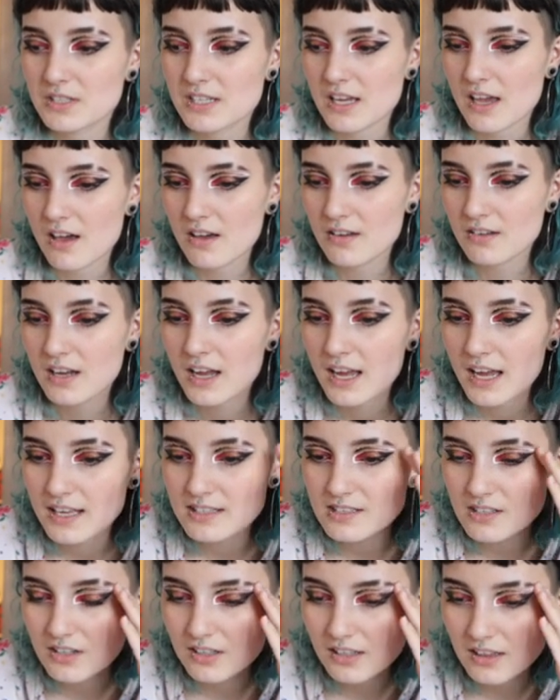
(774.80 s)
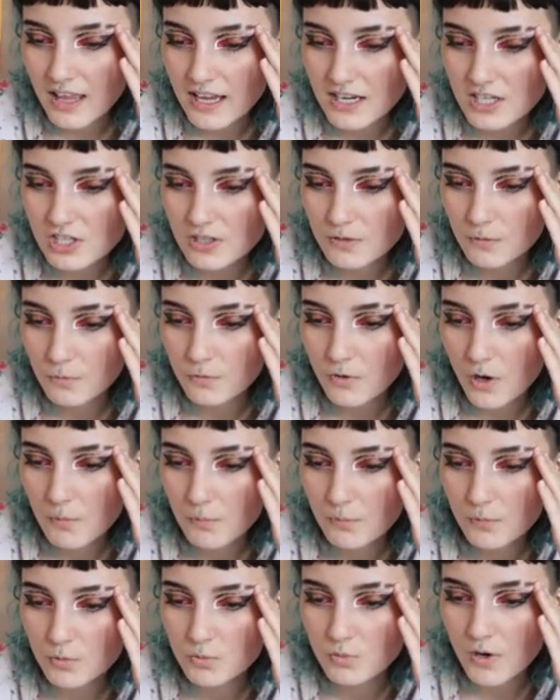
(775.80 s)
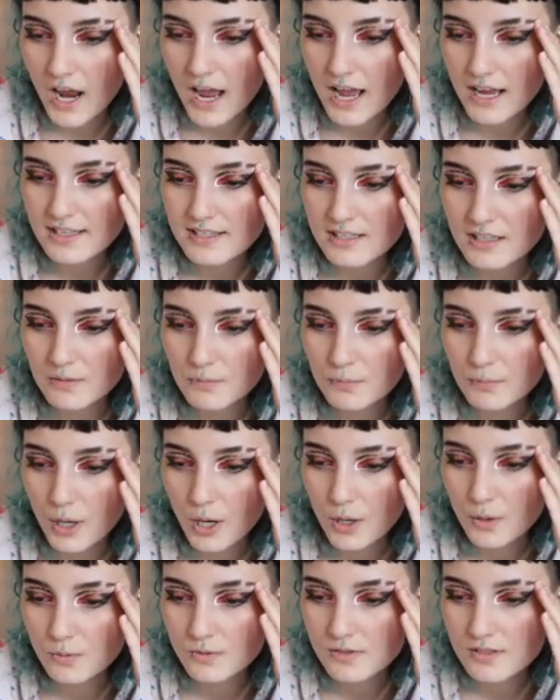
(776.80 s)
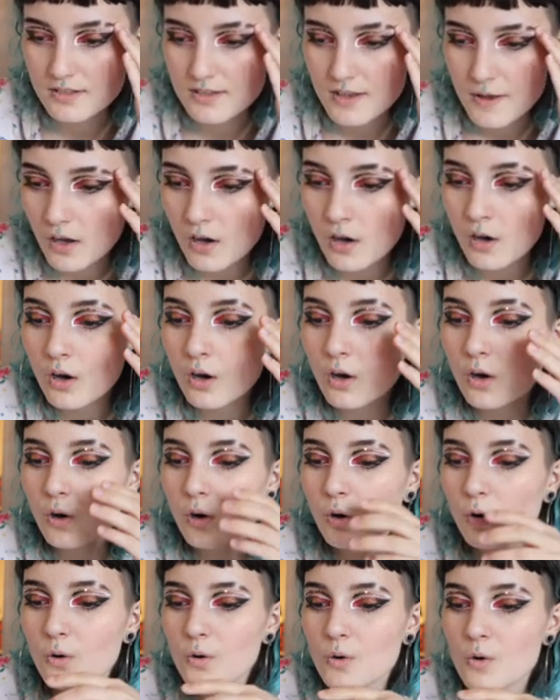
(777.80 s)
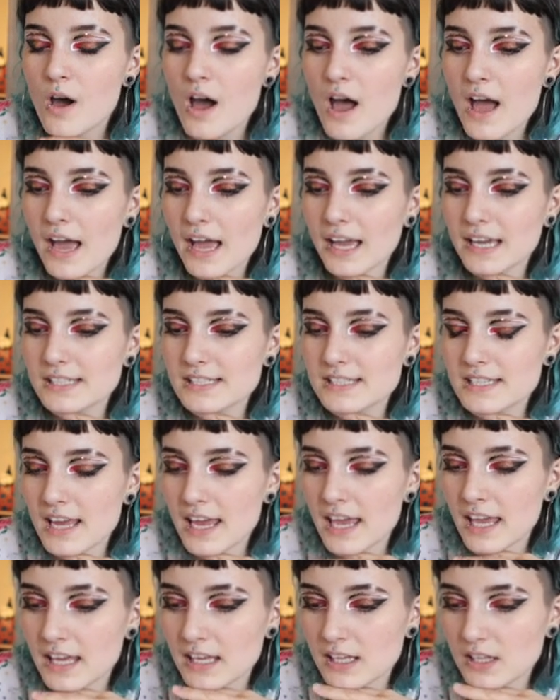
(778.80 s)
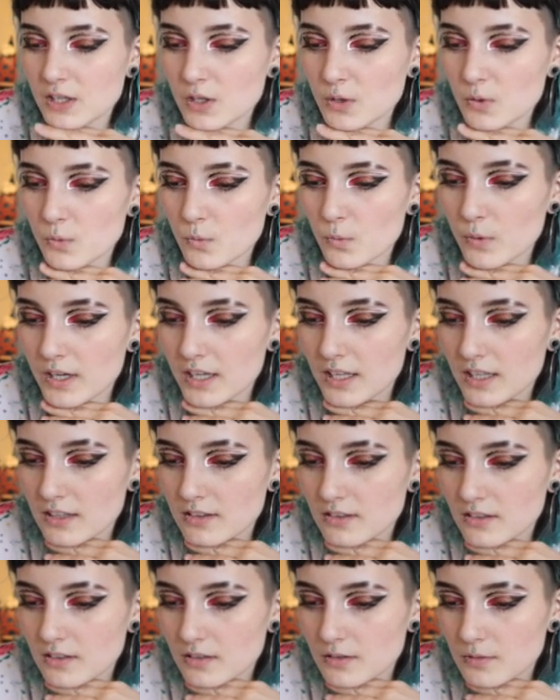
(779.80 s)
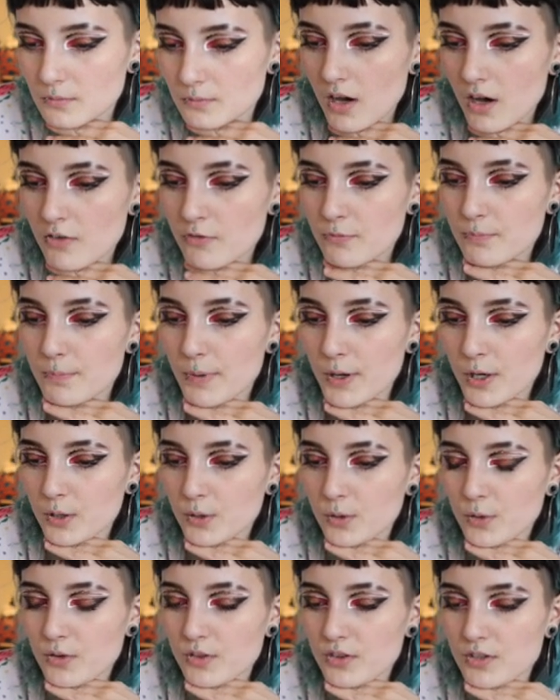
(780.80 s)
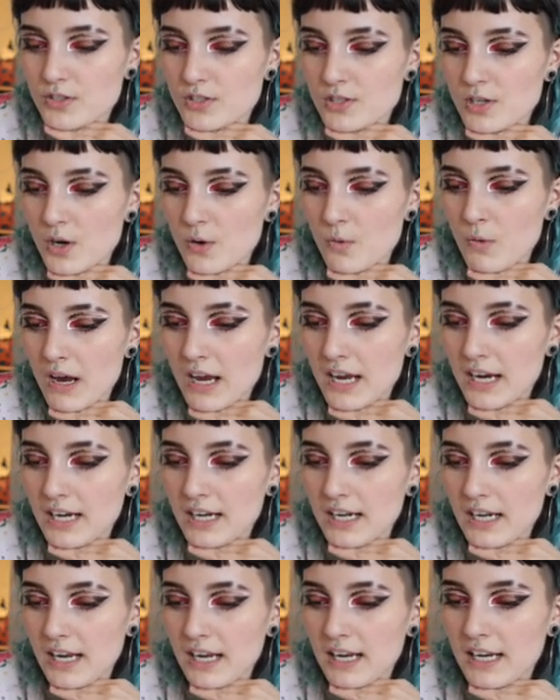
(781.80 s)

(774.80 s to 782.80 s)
Riddell. It's a collection from Rags and Bones. Oh, a tale with of both Snow White